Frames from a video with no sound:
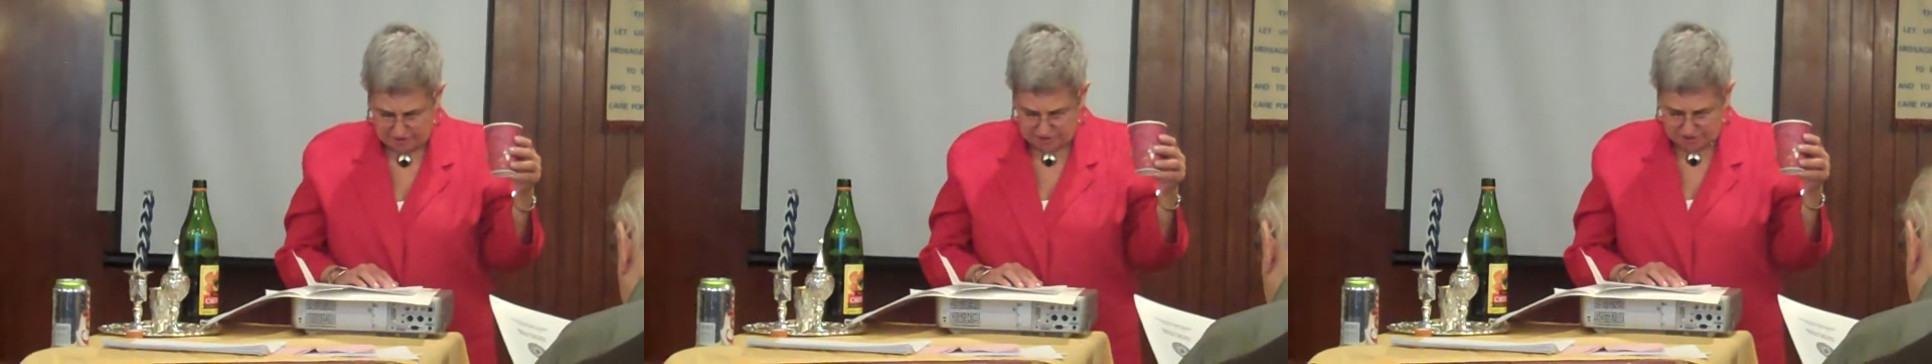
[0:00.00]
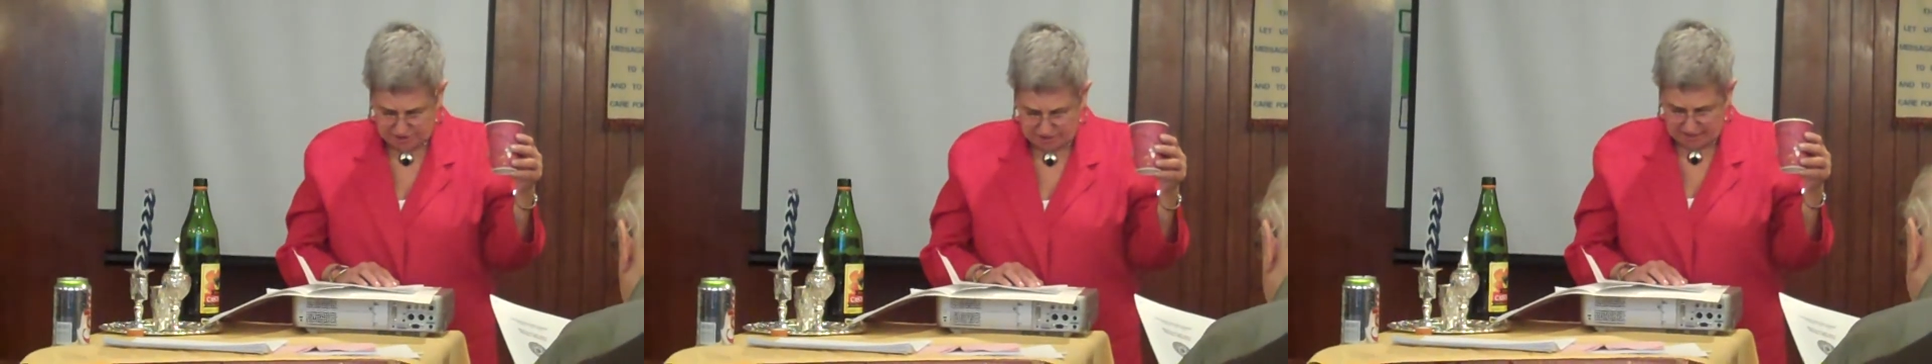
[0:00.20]

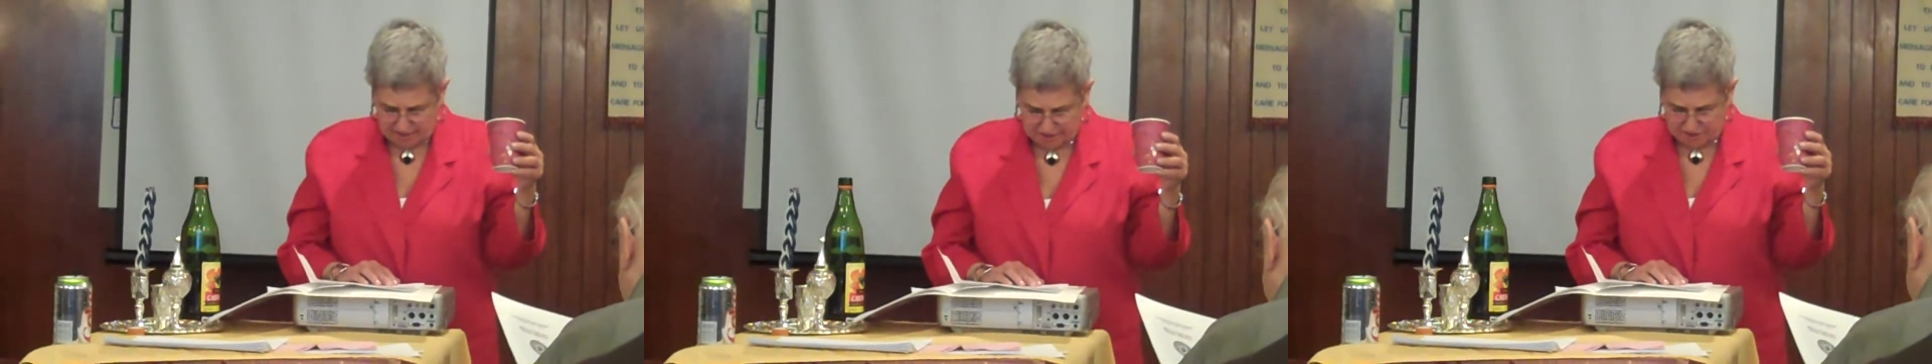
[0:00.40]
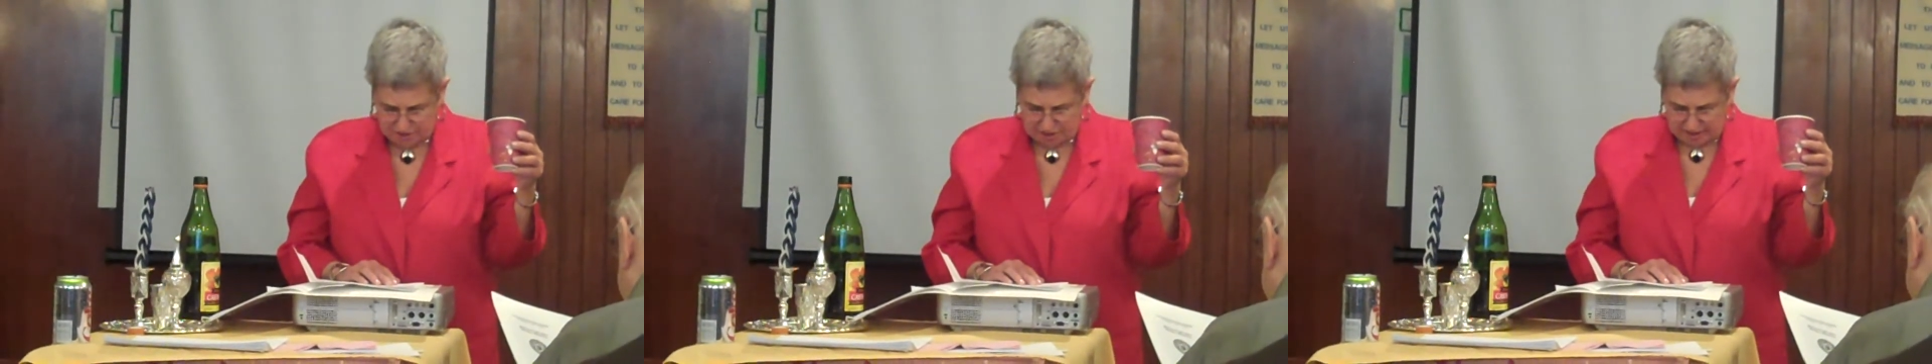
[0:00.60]

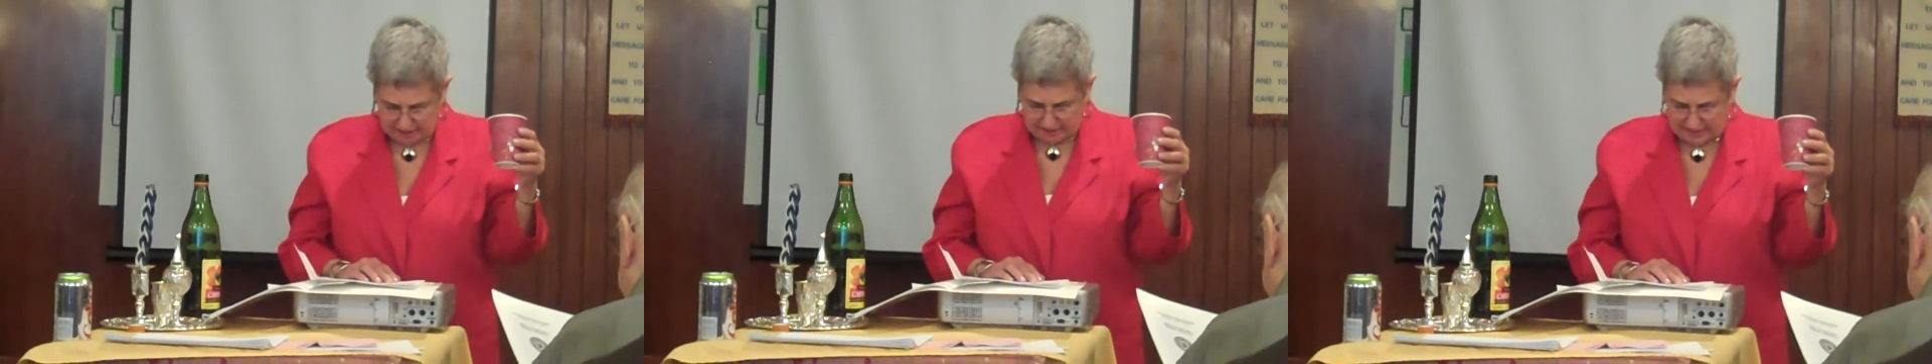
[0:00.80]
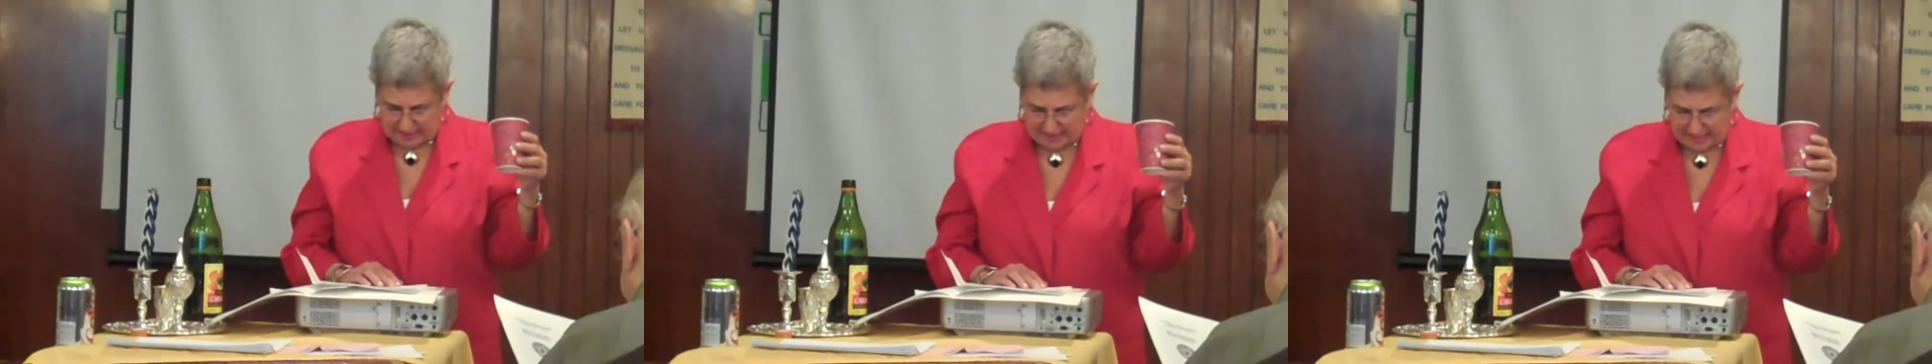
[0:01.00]
Ishtesh
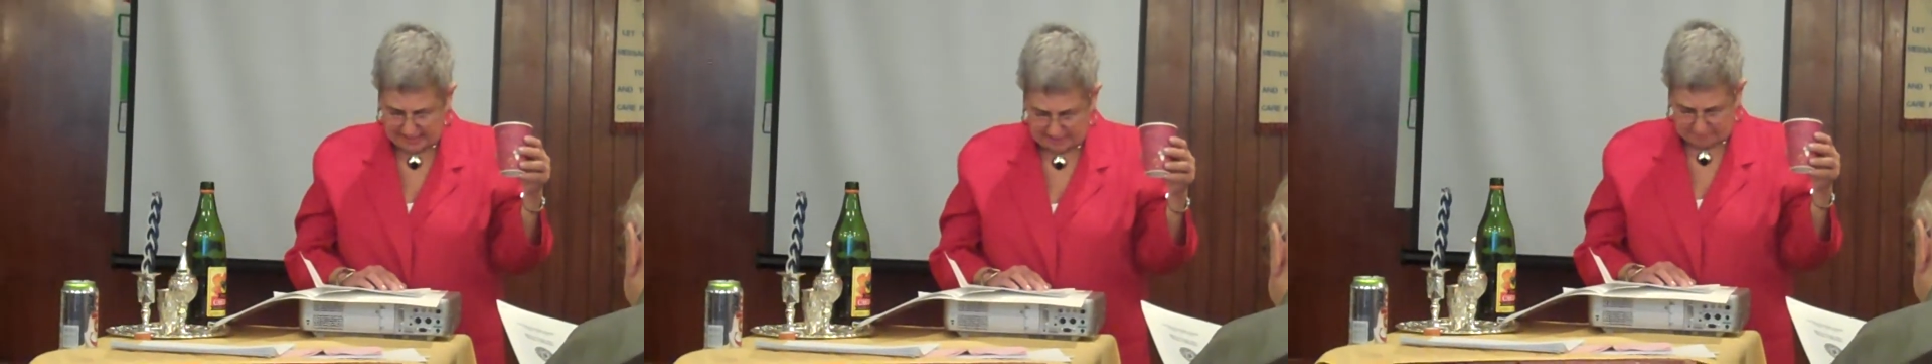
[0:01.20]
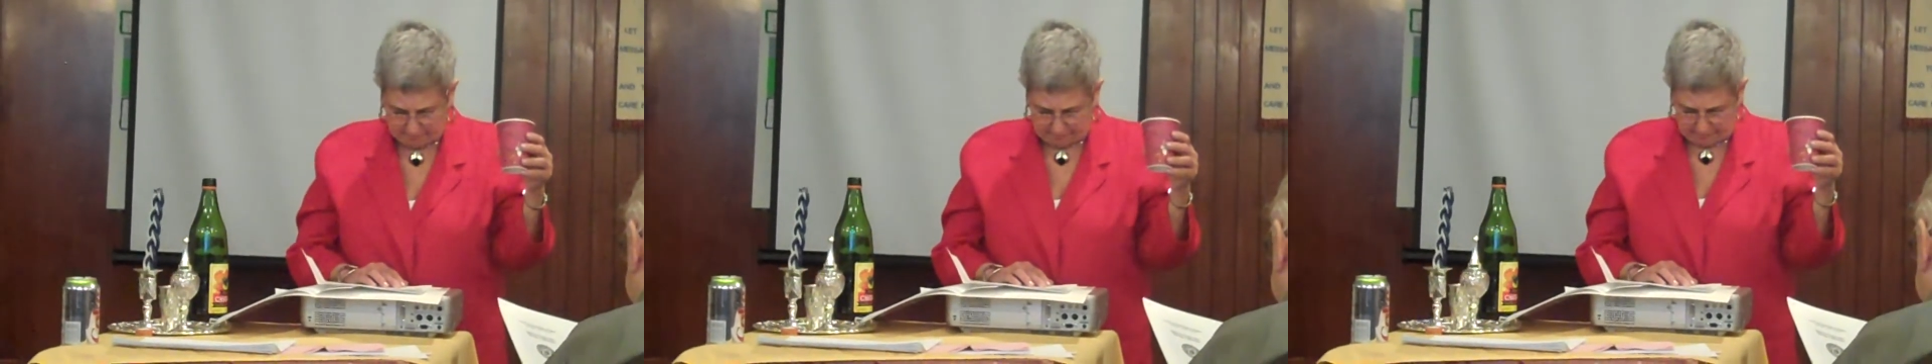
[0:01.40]

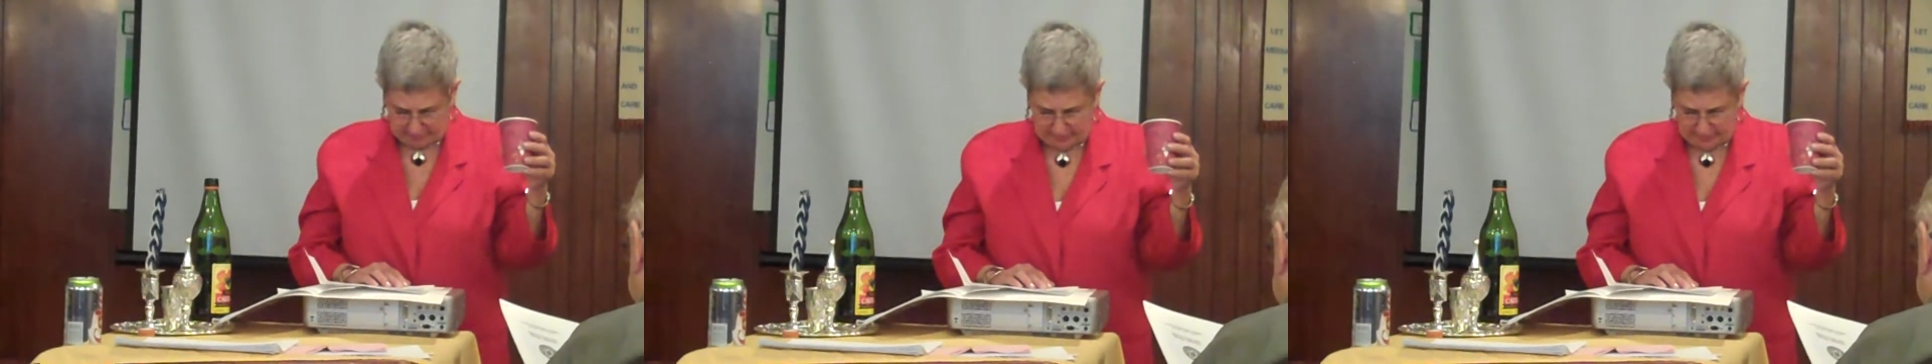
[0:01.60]
L'chaim.